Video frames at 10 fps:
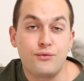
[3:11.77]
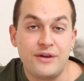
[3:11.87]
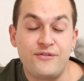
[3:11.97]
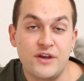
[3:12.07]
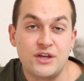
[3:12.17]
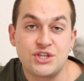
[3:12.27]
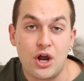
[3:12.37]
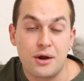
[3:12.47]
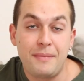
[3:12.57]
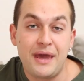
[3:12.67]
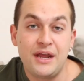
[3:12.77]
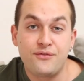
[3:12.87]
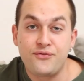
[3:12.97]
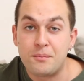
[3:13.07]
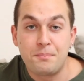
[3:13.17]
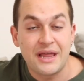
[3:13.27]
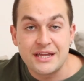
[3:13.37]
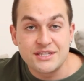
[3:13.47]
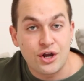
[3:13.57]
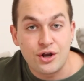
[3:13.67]
refills are made from
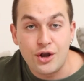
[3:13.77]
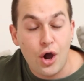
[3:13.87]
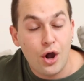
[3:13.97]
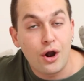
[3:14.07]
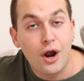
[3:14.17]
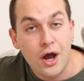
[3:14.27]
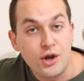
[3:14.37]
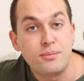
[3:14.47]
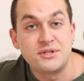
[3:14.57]
plants and are 100%